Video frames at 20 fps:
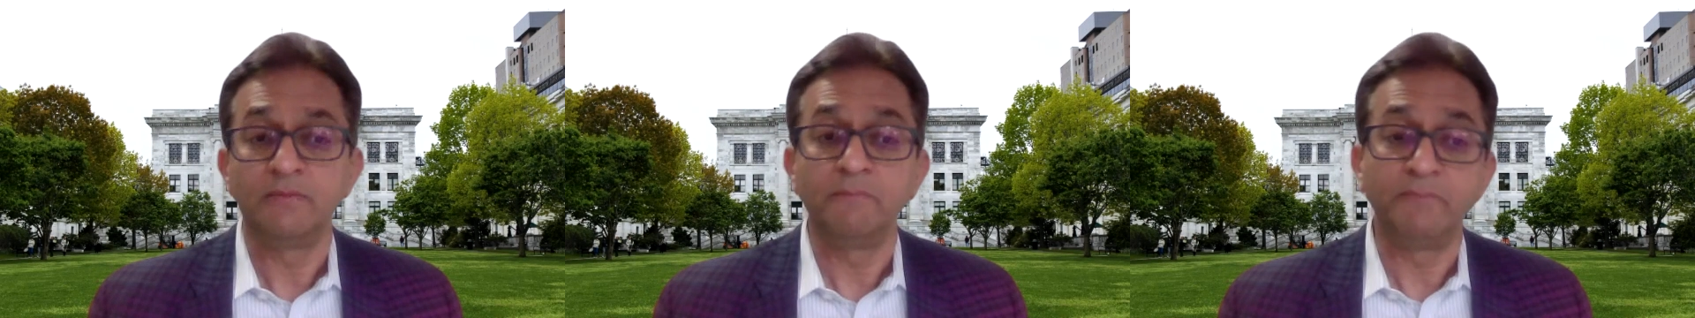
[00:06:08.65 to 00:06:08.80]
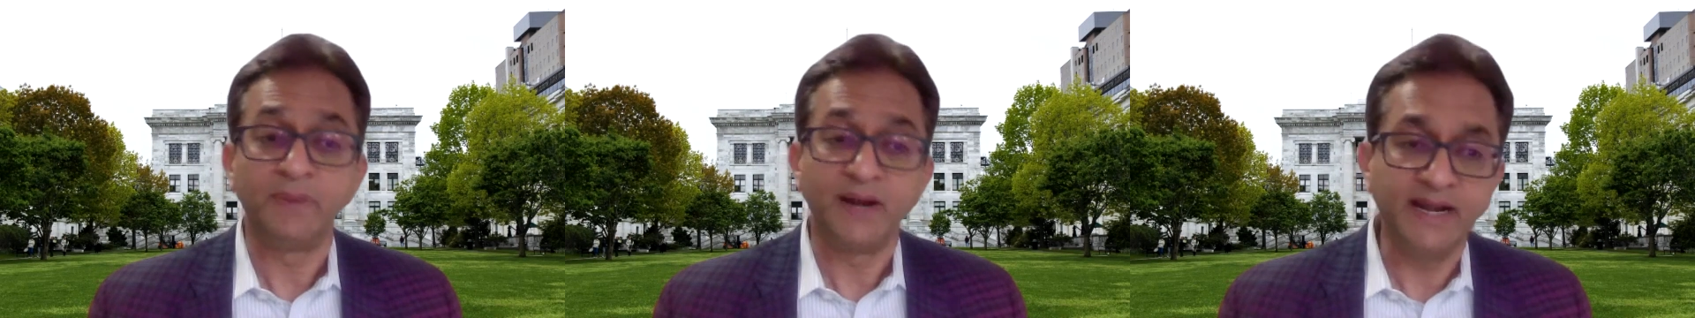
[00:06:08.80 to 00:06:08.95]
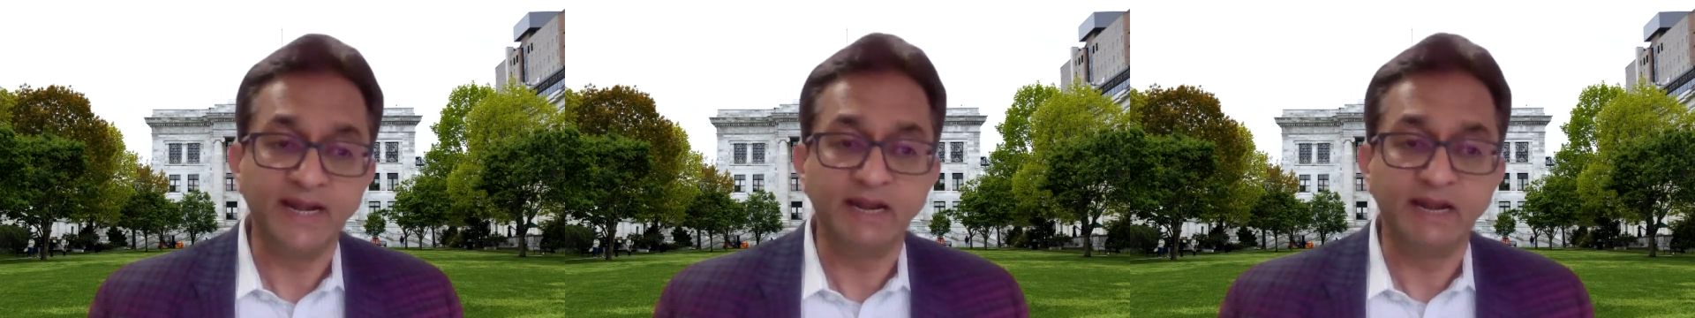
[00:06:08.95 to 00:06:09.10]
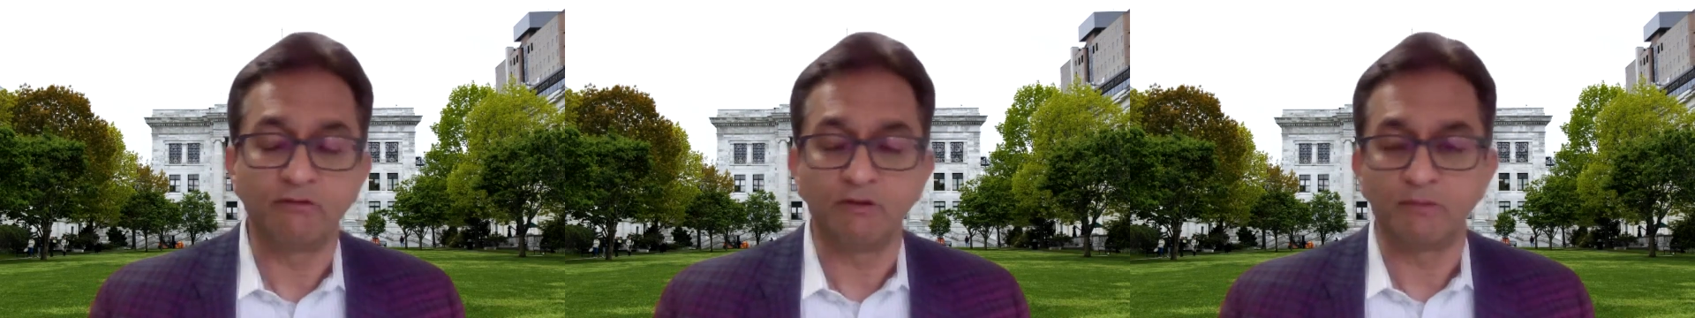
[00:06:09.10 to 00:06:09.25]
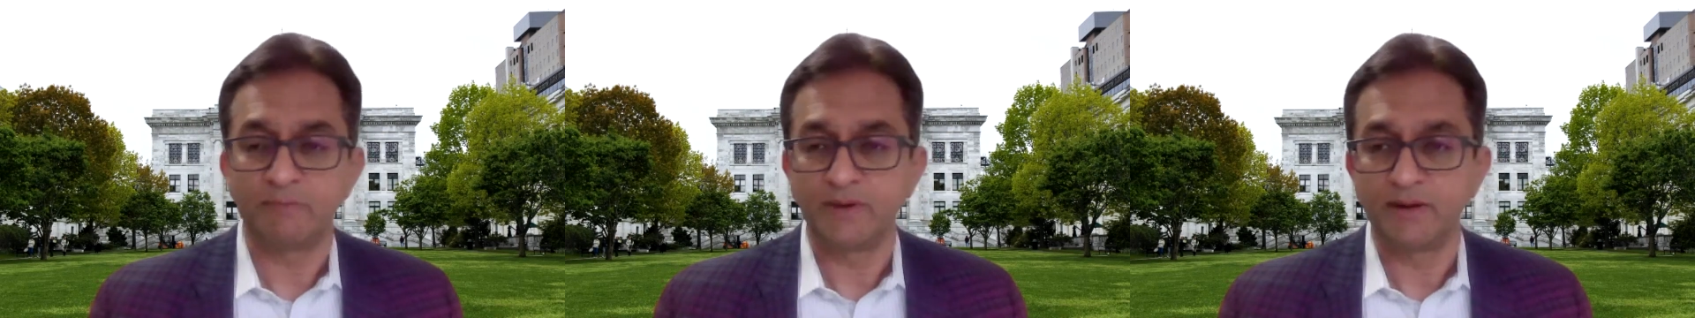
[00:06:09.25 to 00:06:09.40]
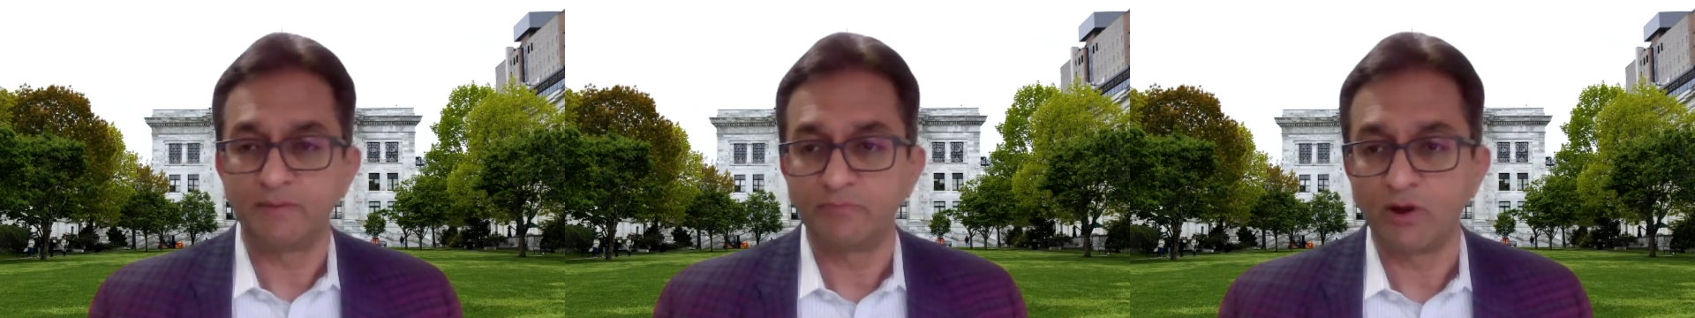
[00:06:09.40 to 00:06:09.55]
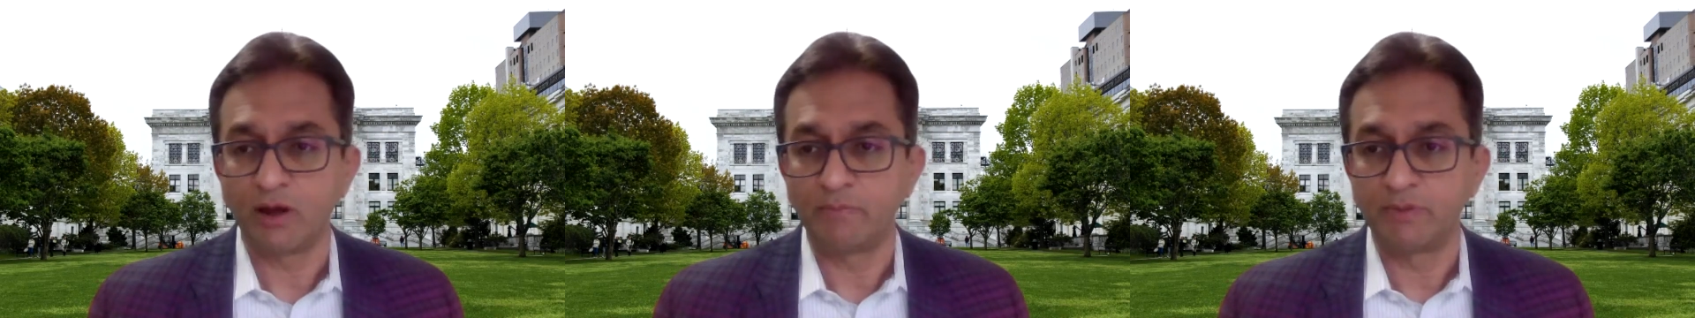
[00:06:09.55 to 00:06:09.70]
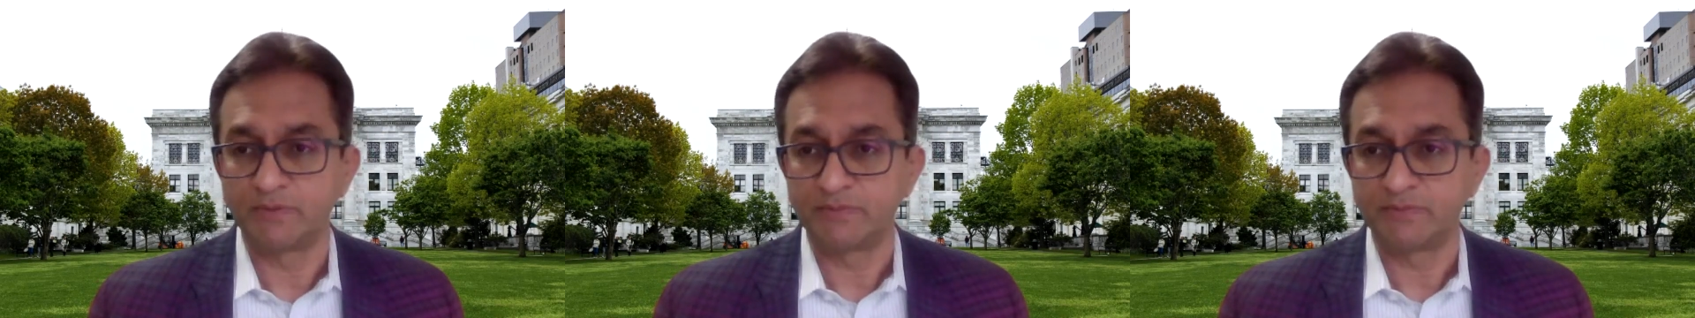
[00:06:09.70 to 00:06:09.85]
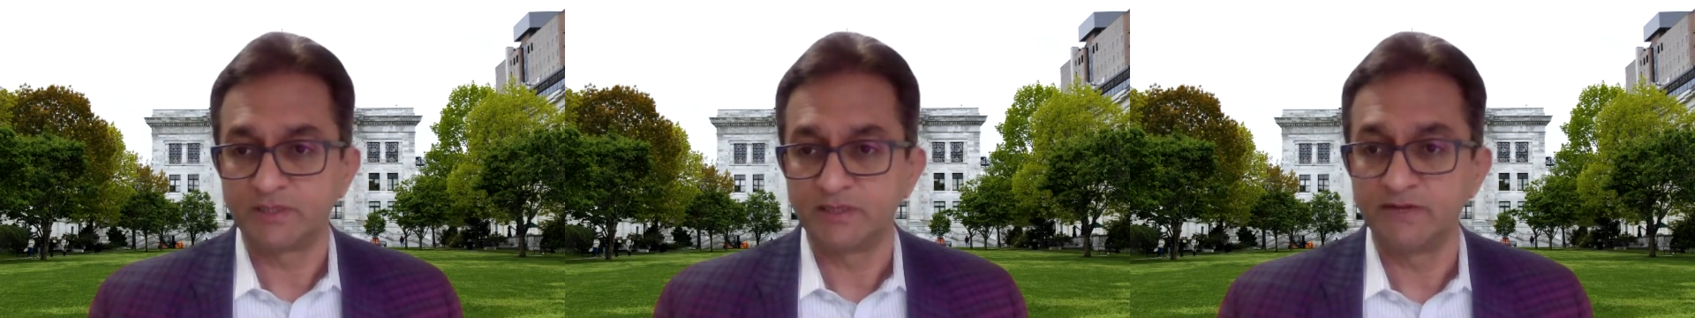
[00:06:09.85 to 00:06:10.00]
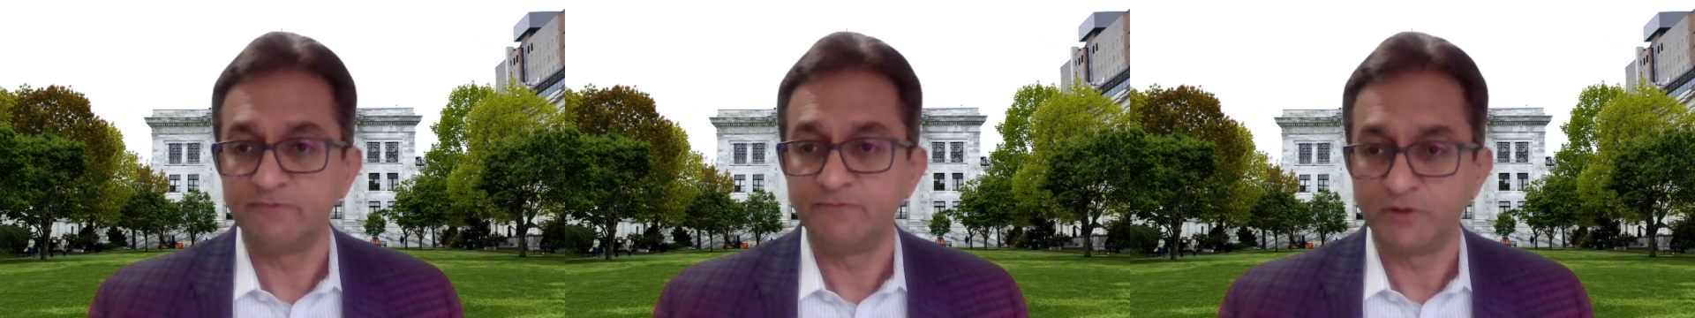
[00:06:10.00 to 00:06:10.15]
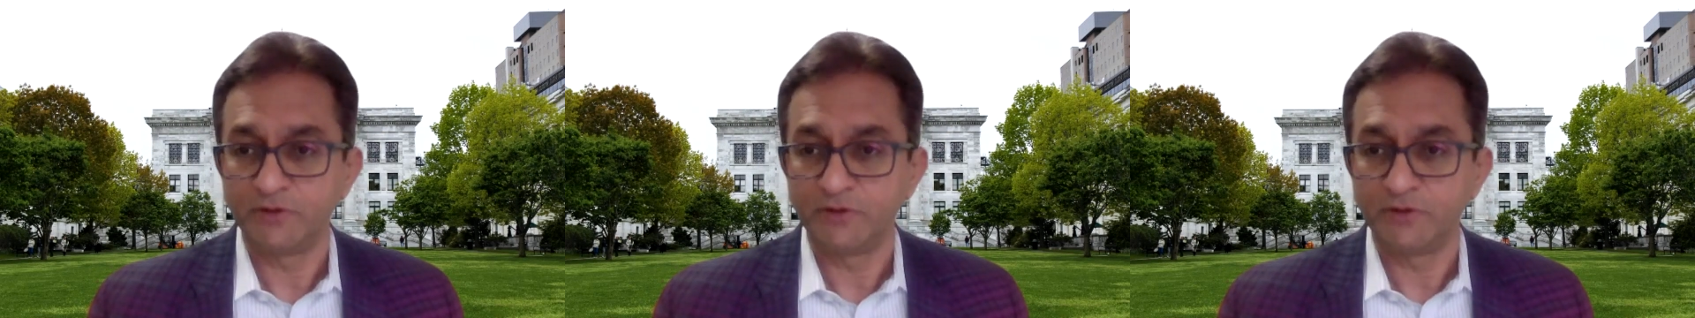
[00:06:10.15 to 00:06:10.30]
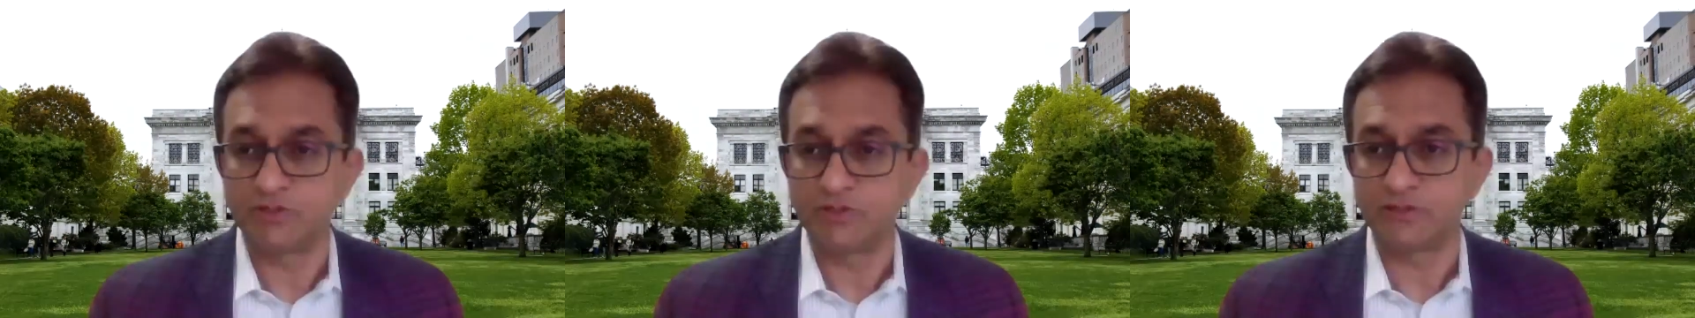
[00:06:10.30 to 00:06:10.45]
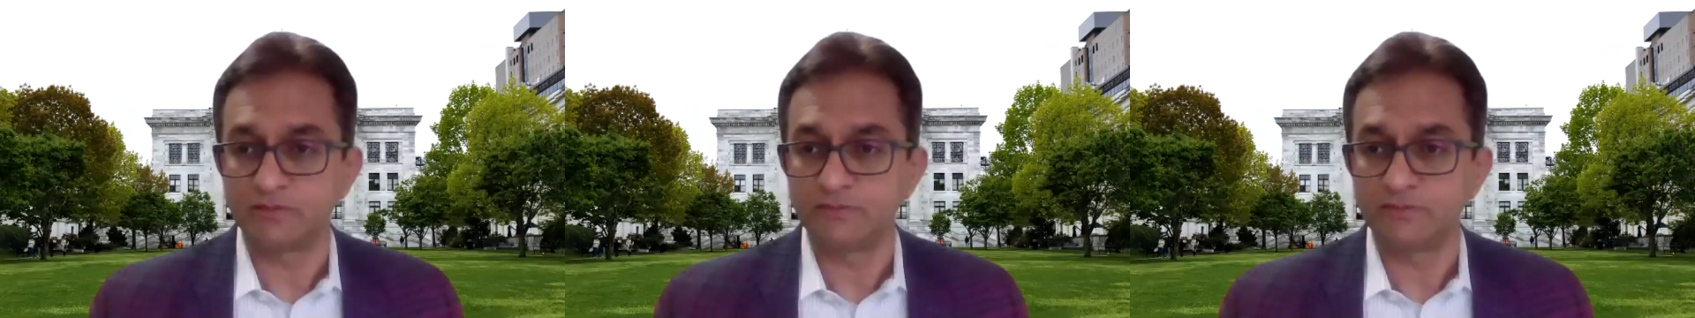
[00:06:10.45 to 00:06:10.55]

brain development problems in future.